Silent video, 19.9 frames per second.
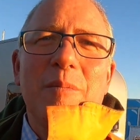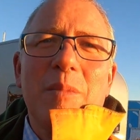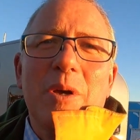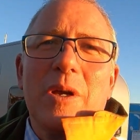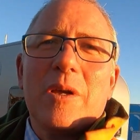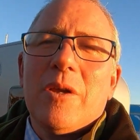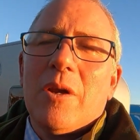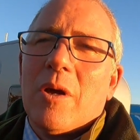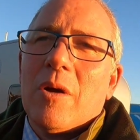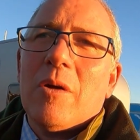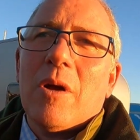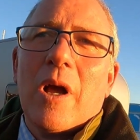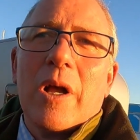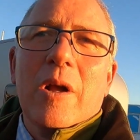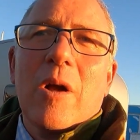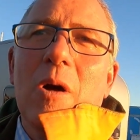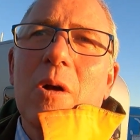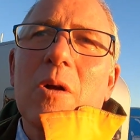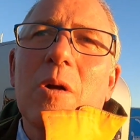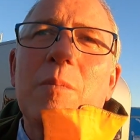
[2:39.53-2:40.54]
But I
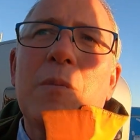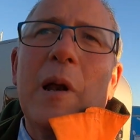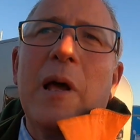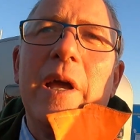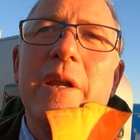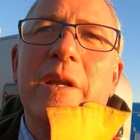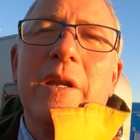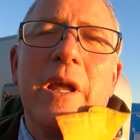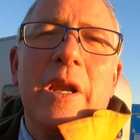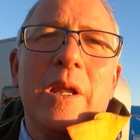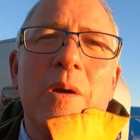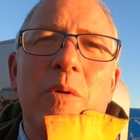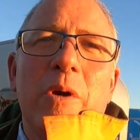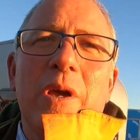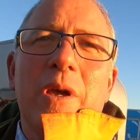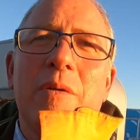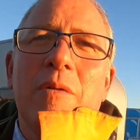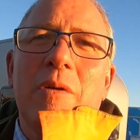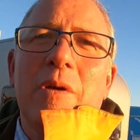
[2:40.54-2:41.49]
can't complain in any way.